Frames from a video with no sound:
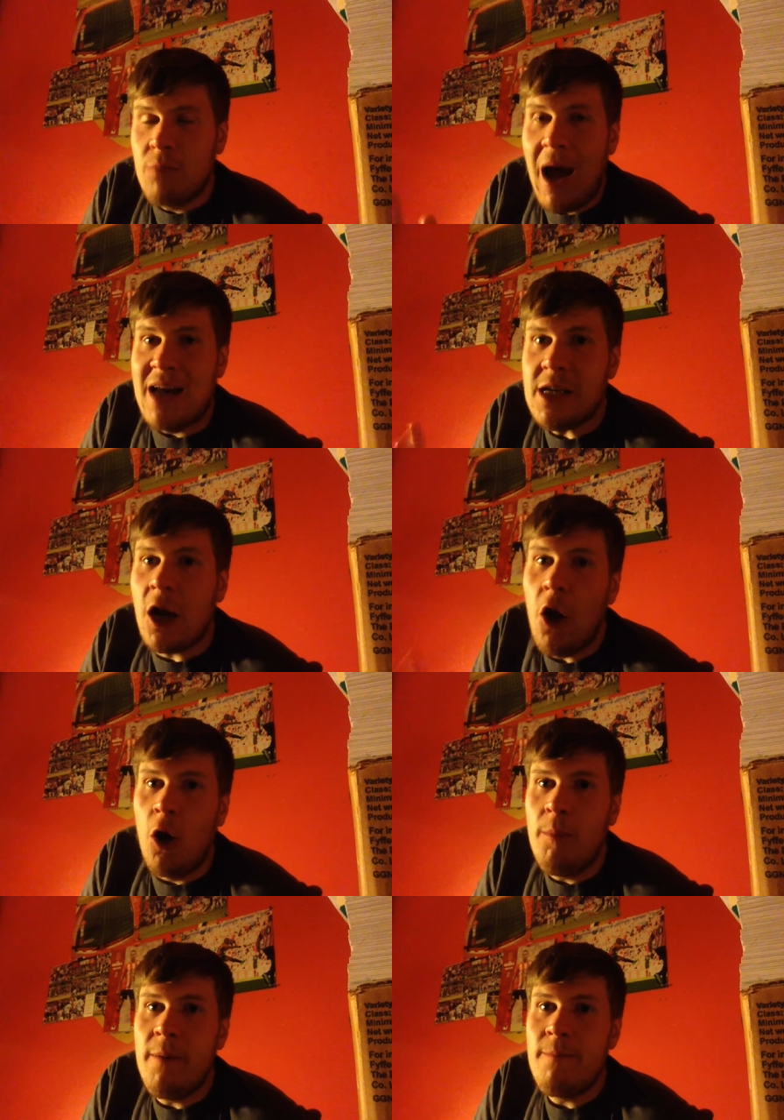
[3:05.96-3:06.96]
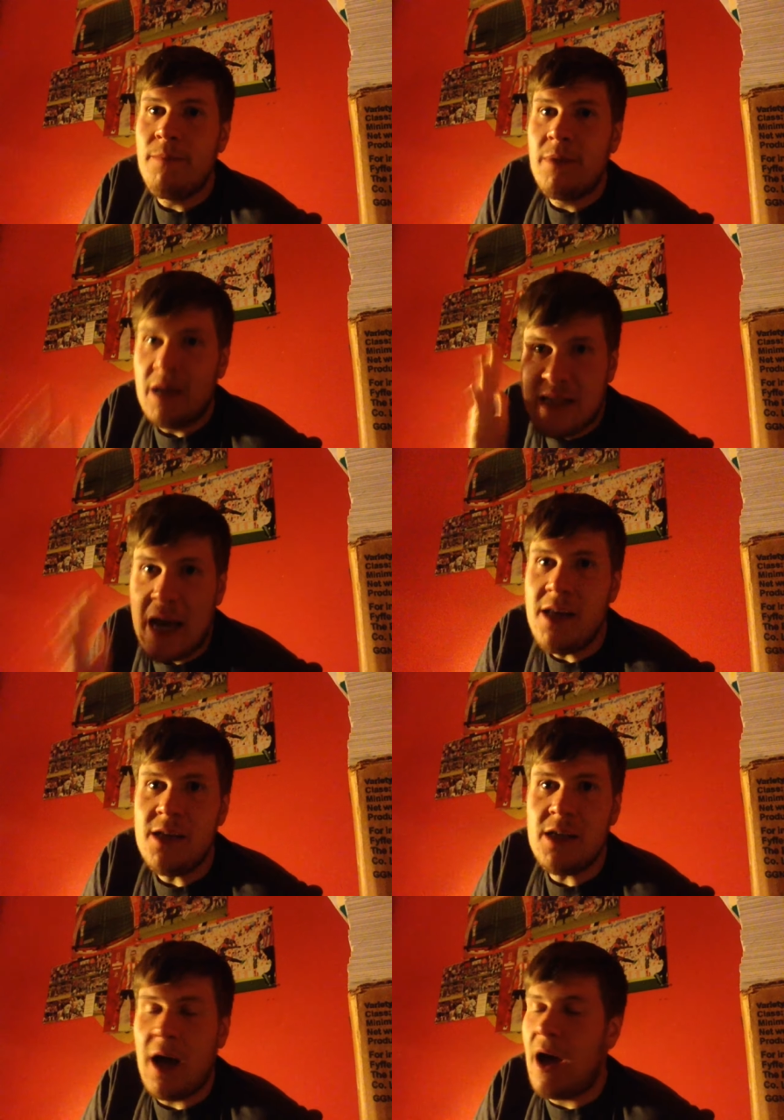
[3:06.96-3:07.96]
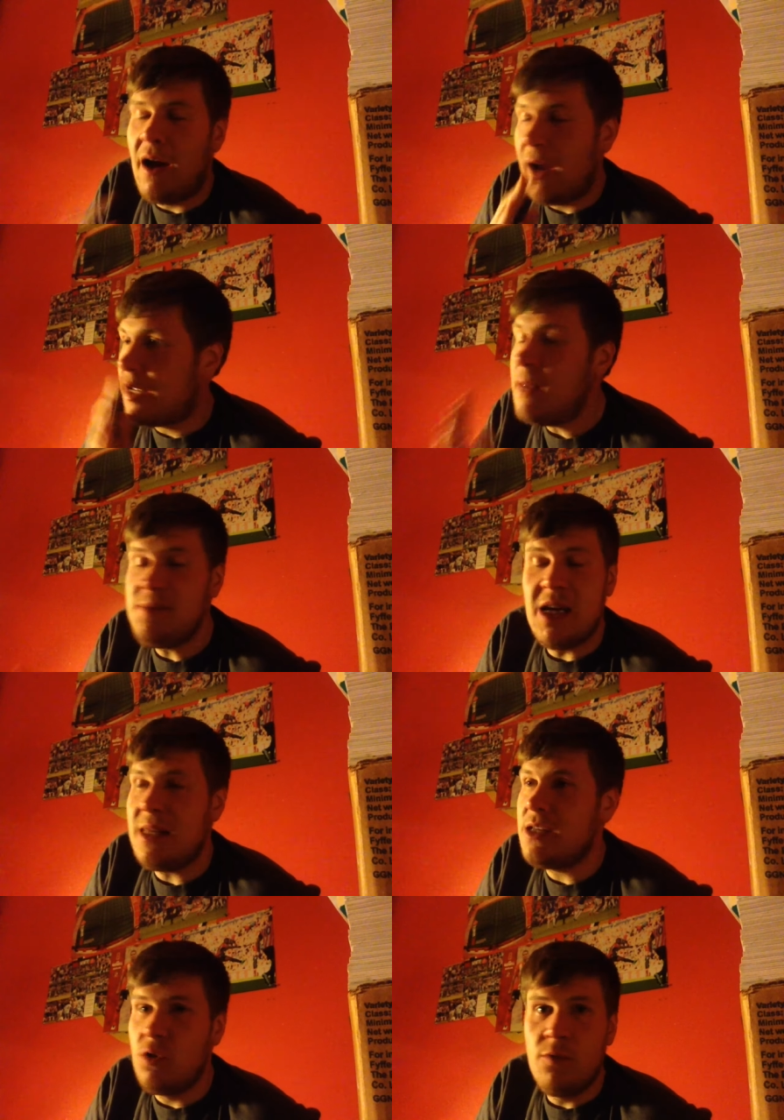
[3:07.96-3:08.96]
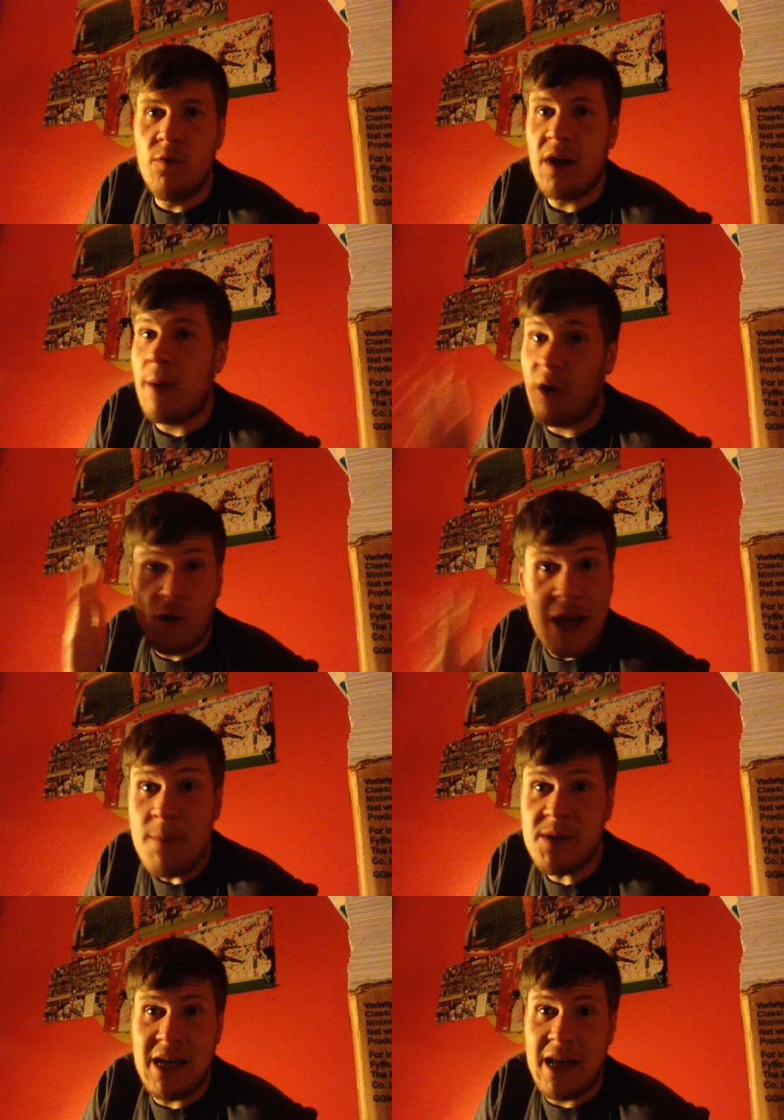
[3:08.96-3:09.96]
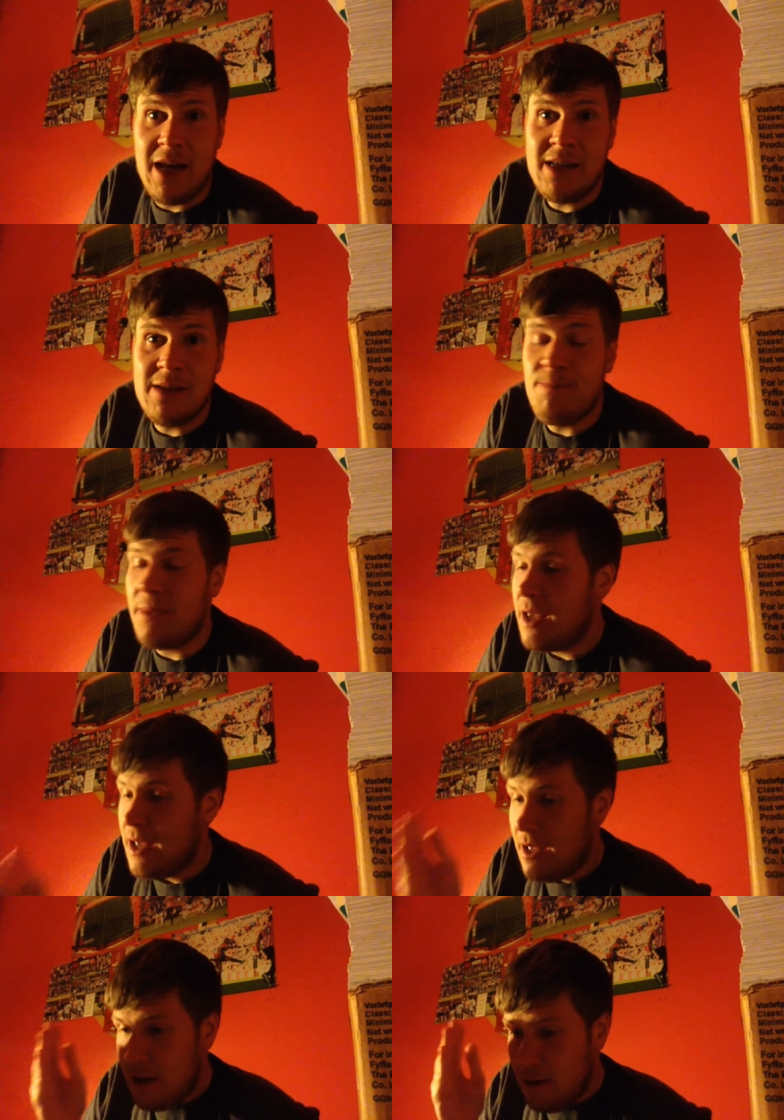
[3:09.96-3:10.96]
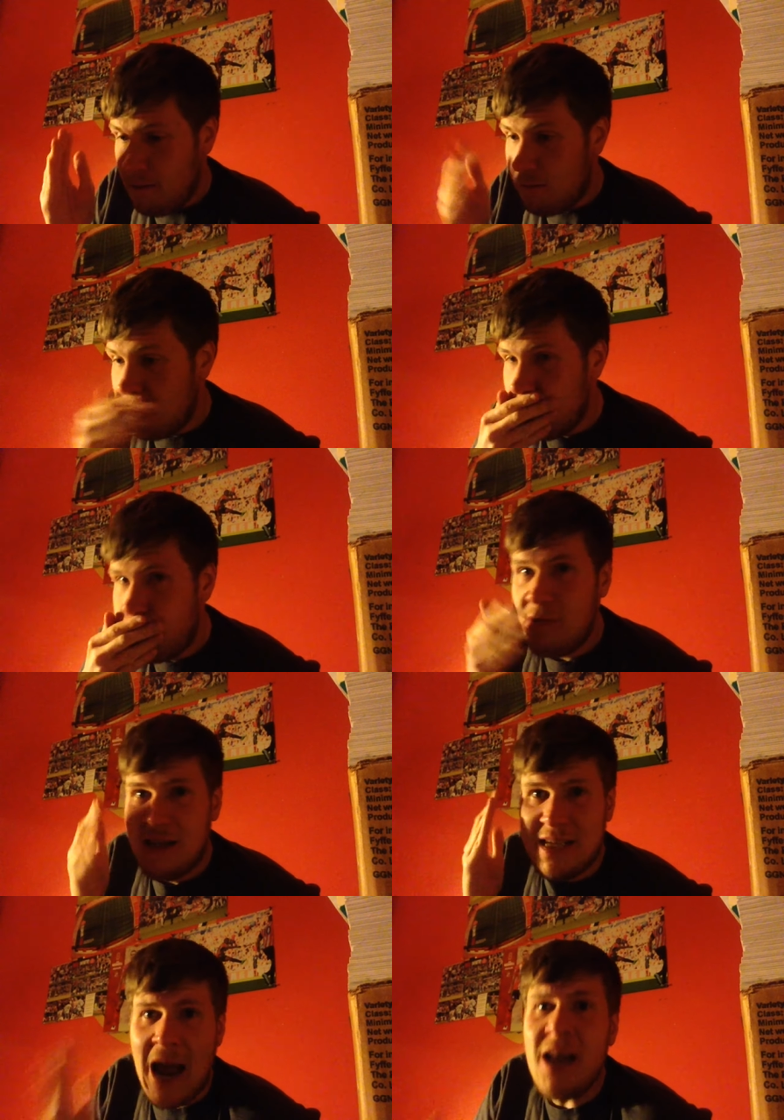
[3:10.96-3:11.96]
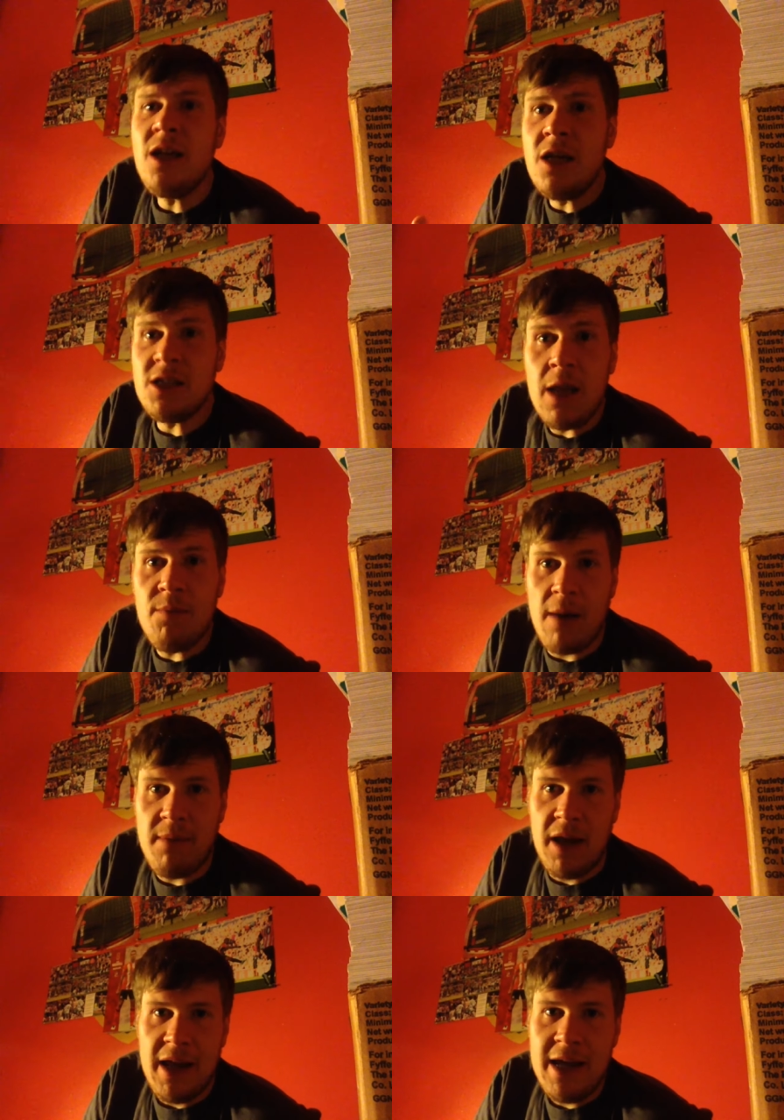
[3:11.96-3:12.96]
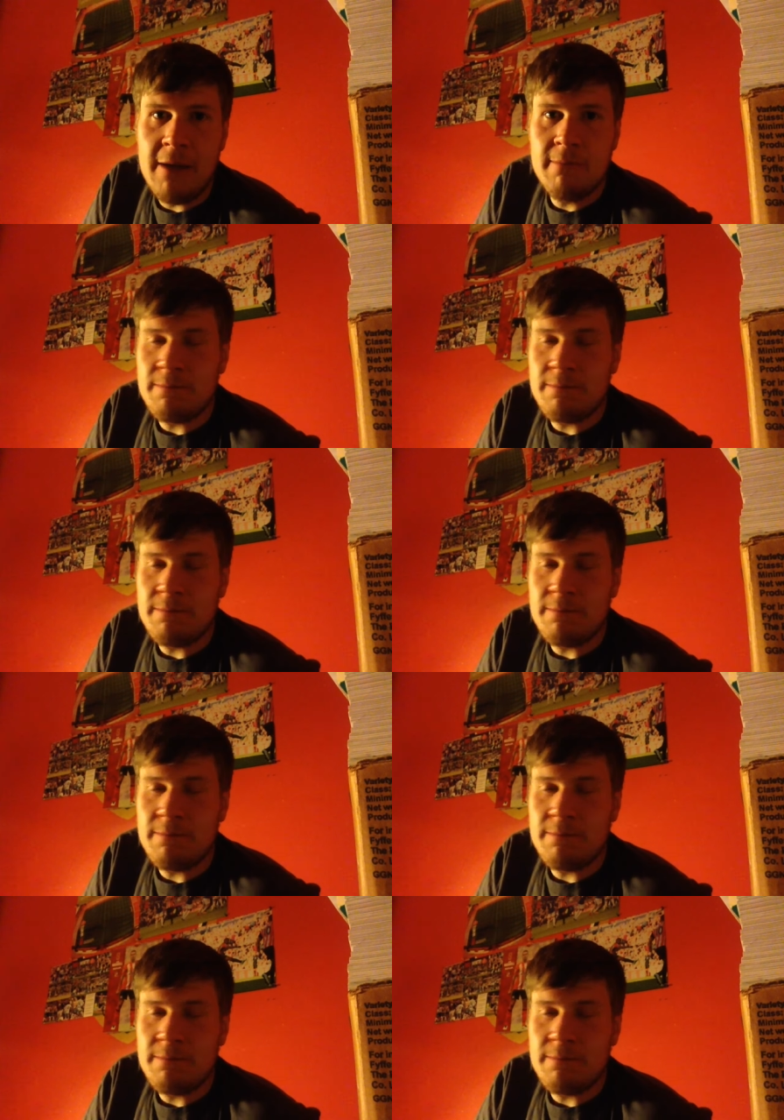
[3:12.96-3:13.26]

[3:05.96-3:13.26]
as a club, 10 years, I keep saying this over and over again, but I'll keep saying it, 10 years in the Premier League,